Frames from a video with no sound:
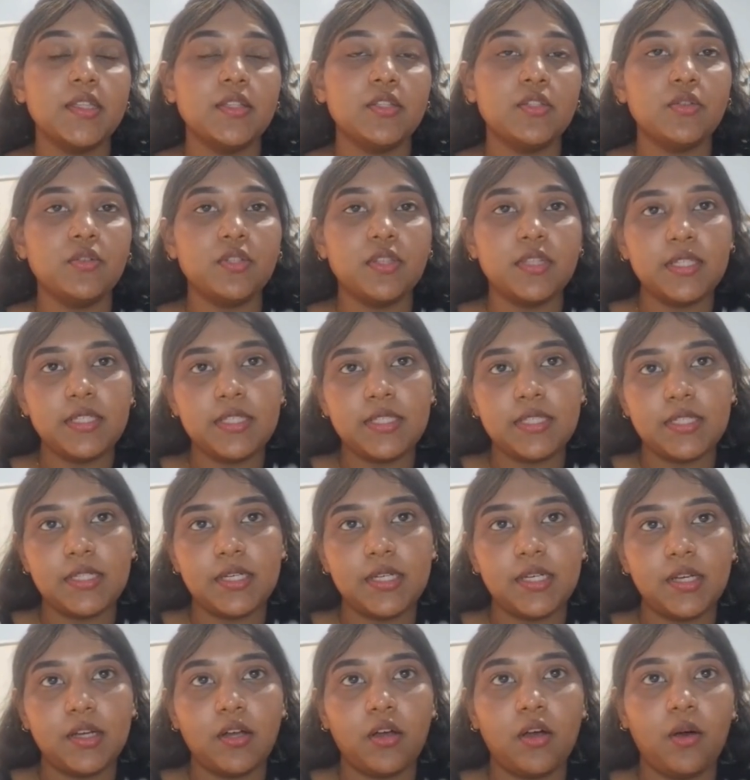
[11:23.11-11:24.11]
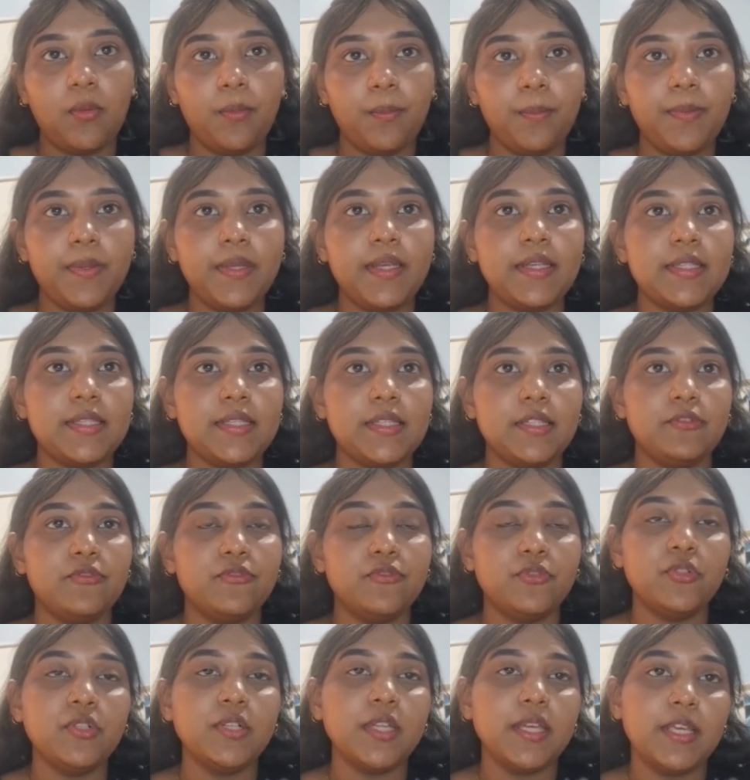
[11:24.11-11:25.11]
So this completes the
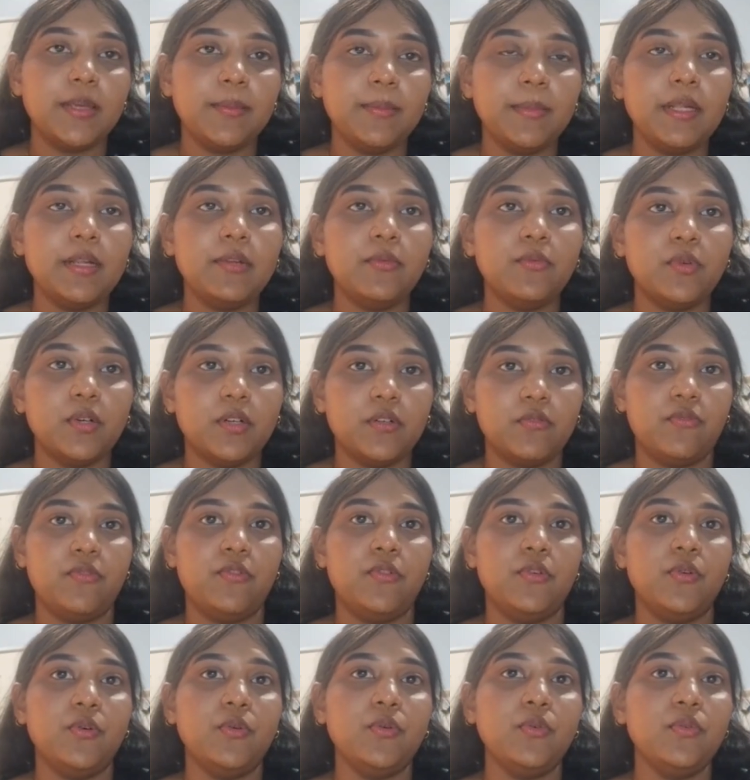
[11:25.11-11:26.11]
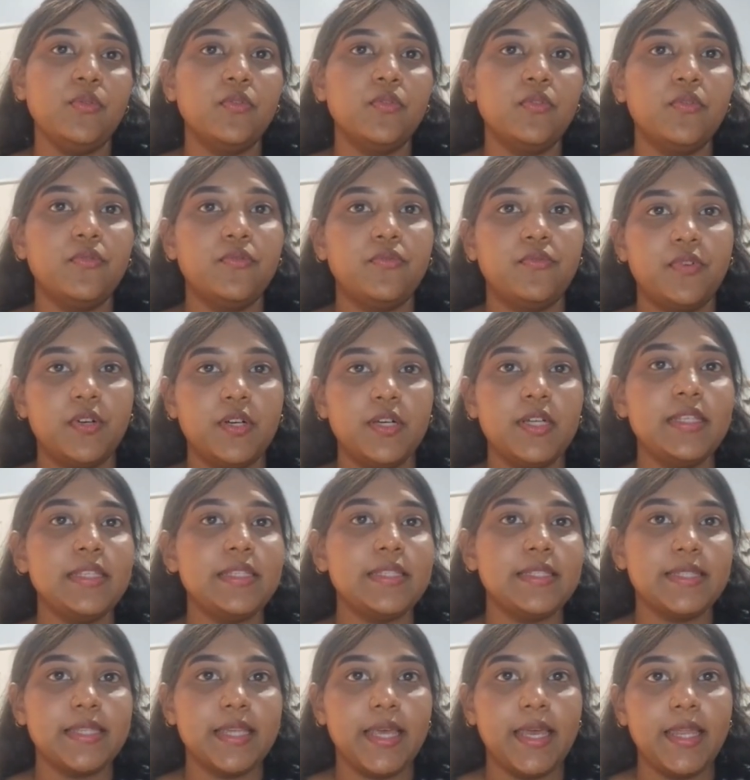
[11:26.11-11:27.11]
full email workflow.
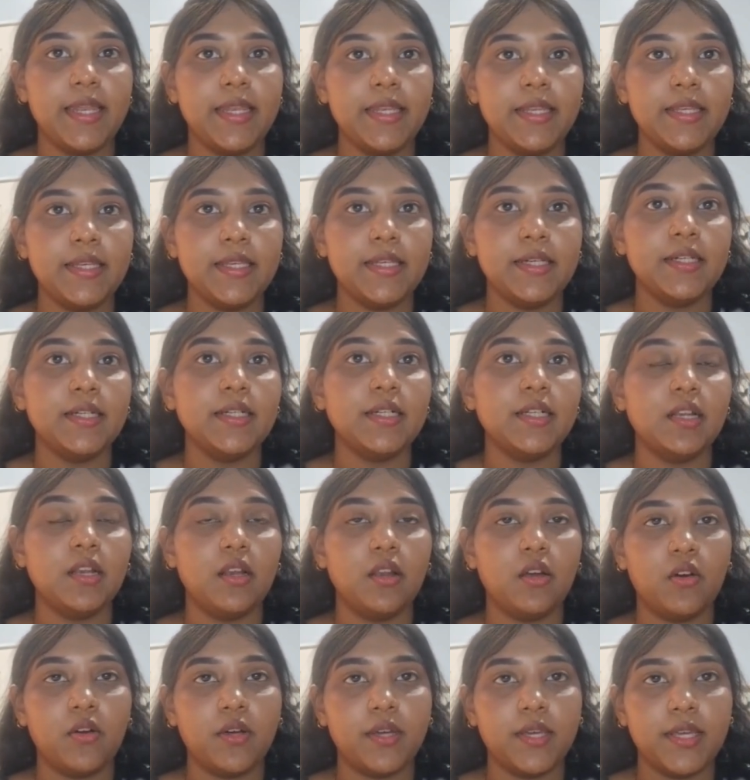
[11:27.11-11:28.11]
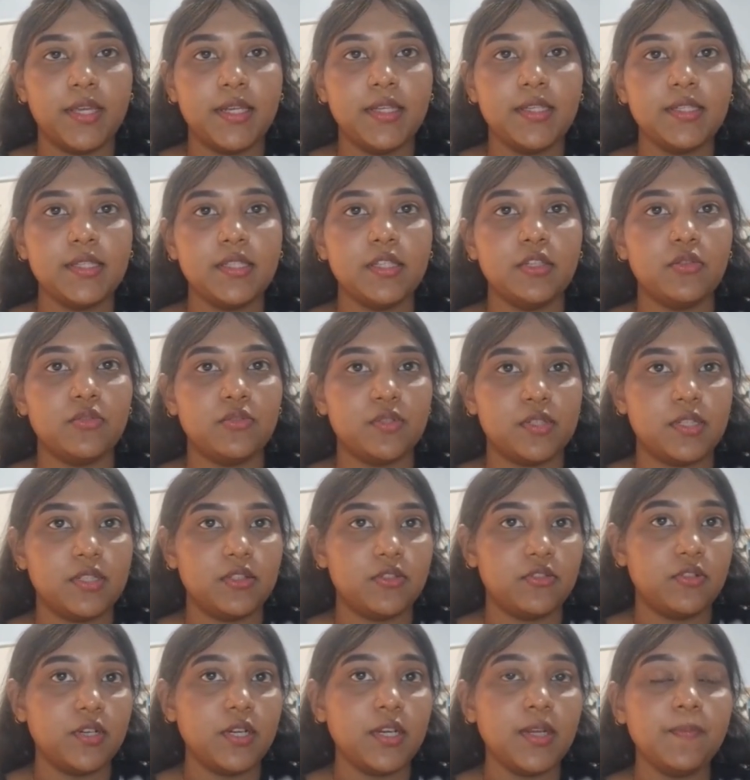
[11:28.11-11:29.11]
First, sender logins, user
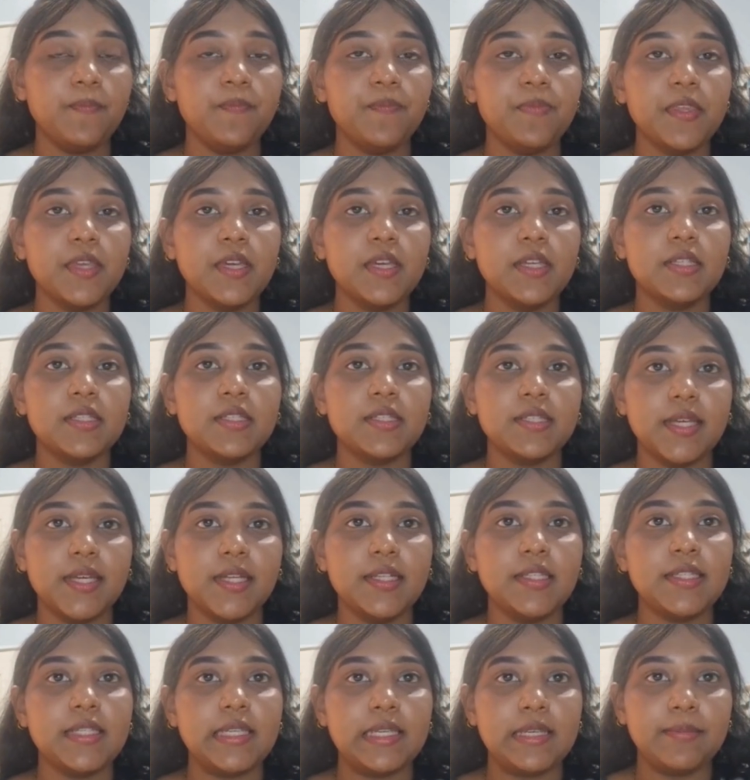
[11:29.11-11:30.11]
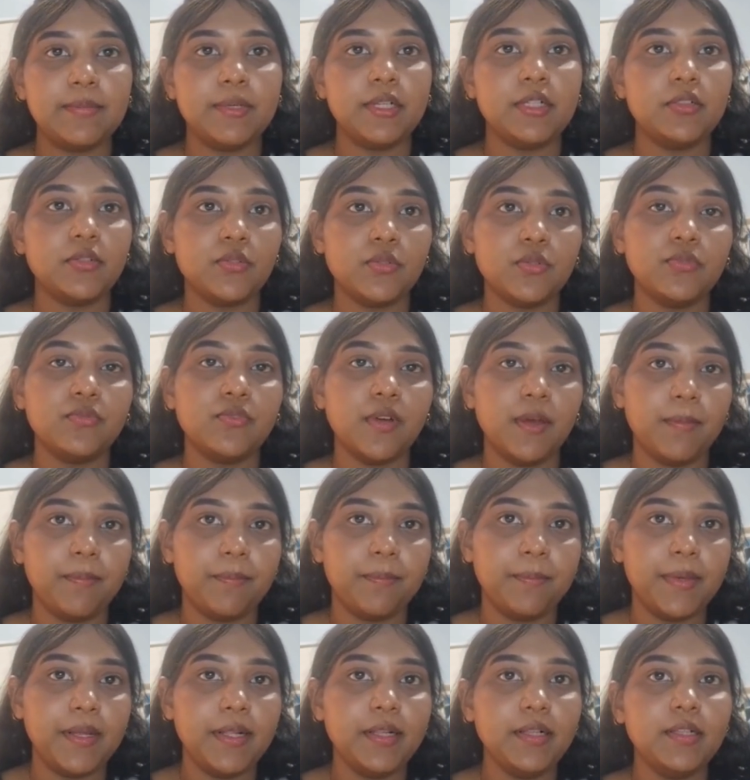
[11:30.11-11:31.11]
3, sends email through
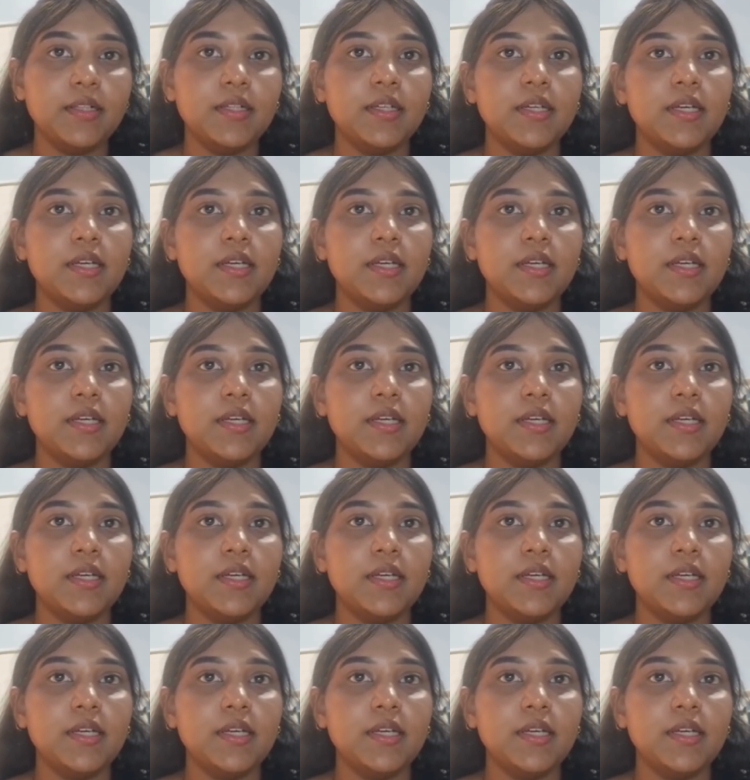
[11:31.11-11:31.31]
webmail,